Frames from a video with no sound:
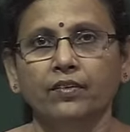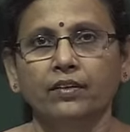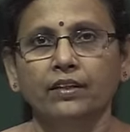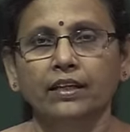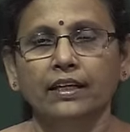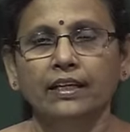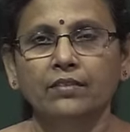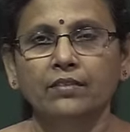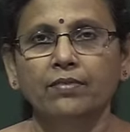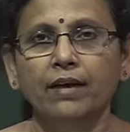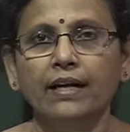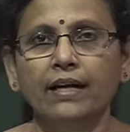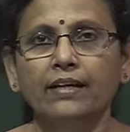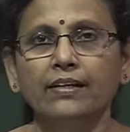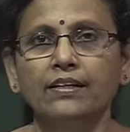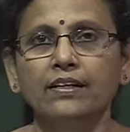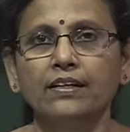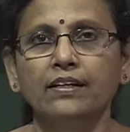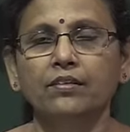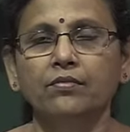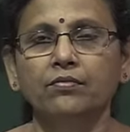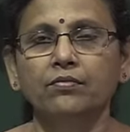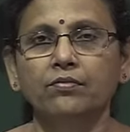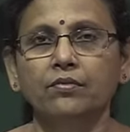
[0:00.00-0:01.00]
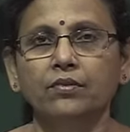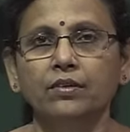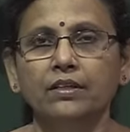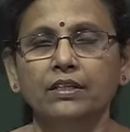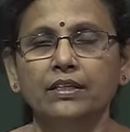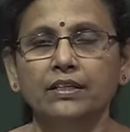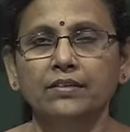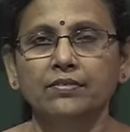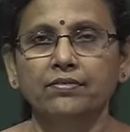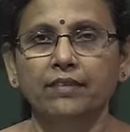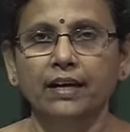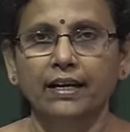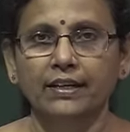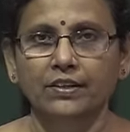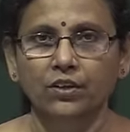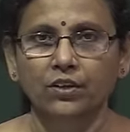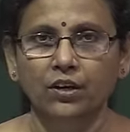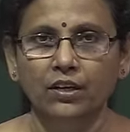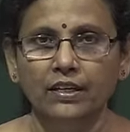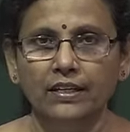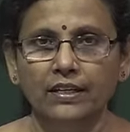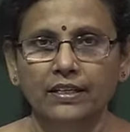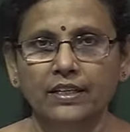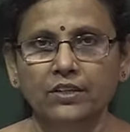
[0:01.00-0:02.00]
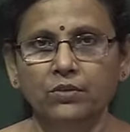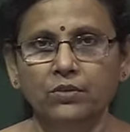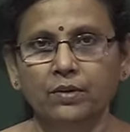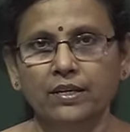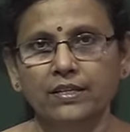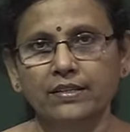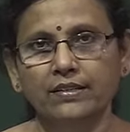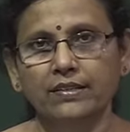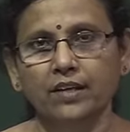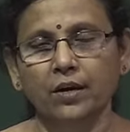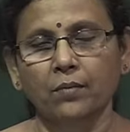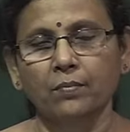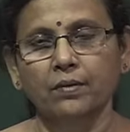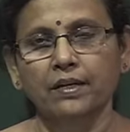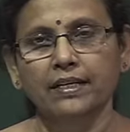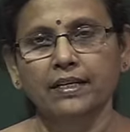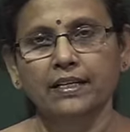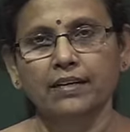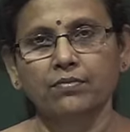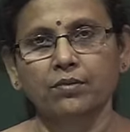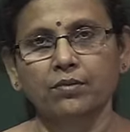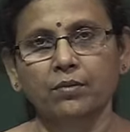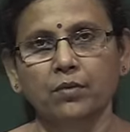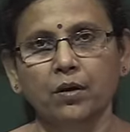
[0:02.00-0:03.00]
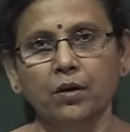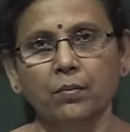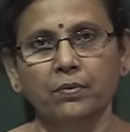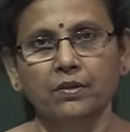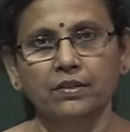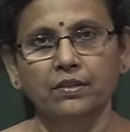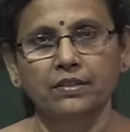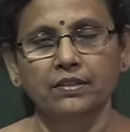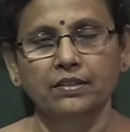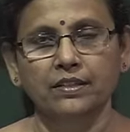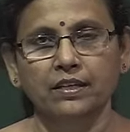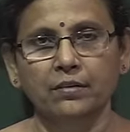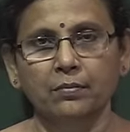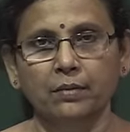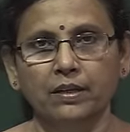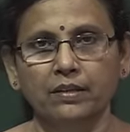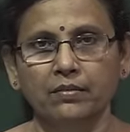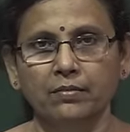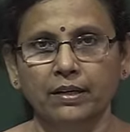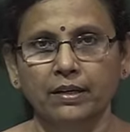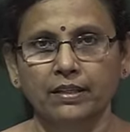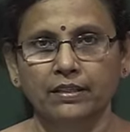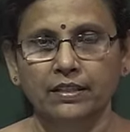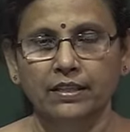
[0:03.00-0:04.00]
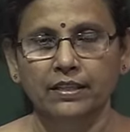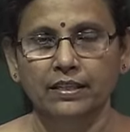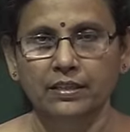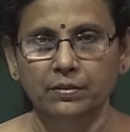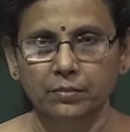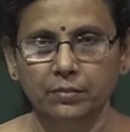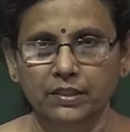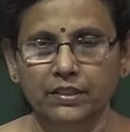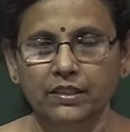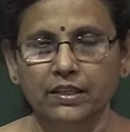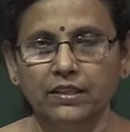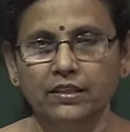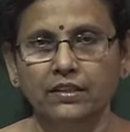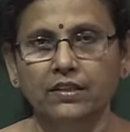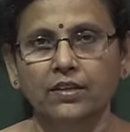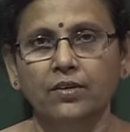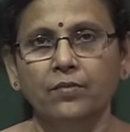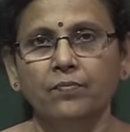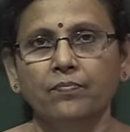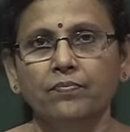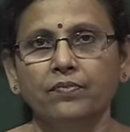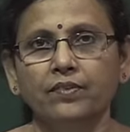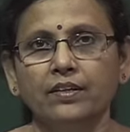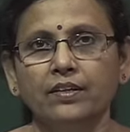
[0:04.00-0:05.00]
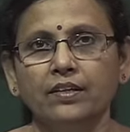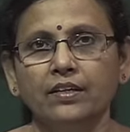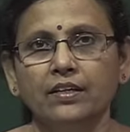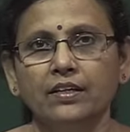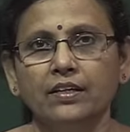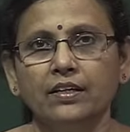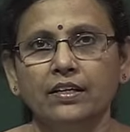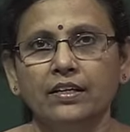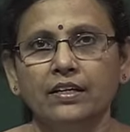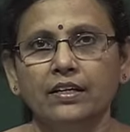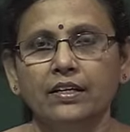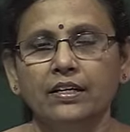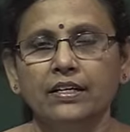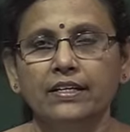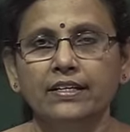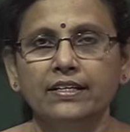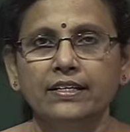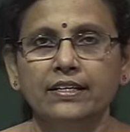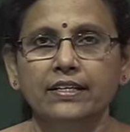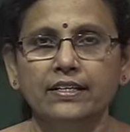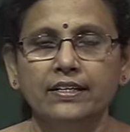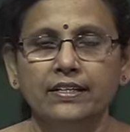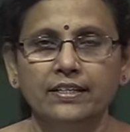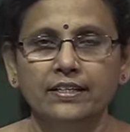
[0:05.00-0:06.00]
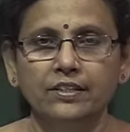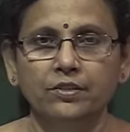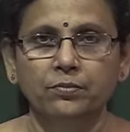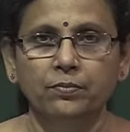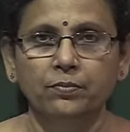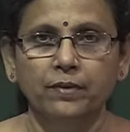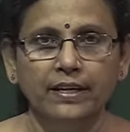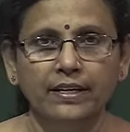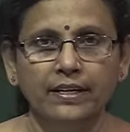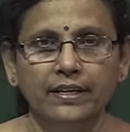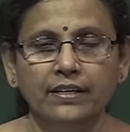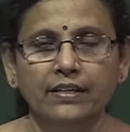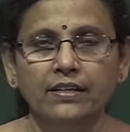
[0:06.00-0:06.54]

In fact, if at all he requires some data from operations and manufacturing division, it is very